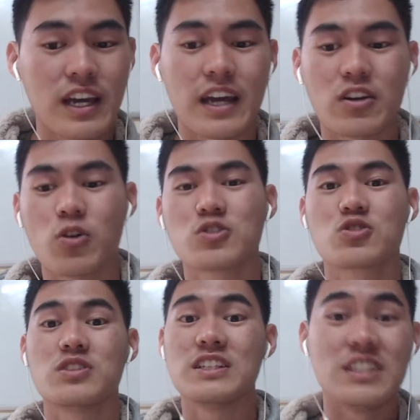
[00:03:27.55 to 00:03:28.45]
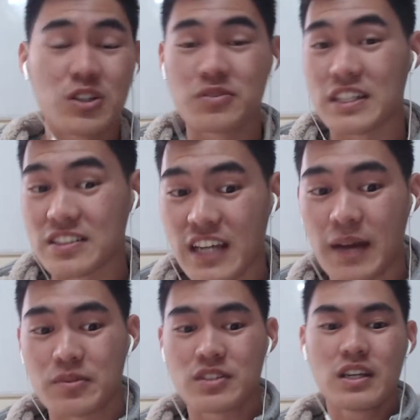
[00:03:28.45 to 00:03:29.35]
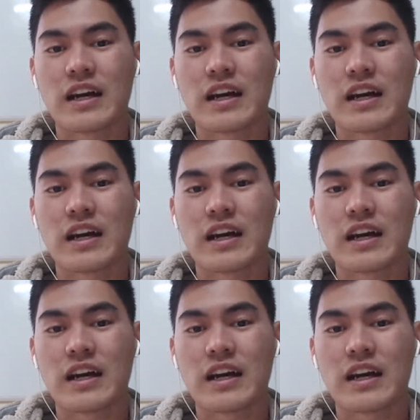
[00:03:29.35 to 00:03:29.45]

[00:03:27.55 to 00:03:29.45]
and also the year of the exams.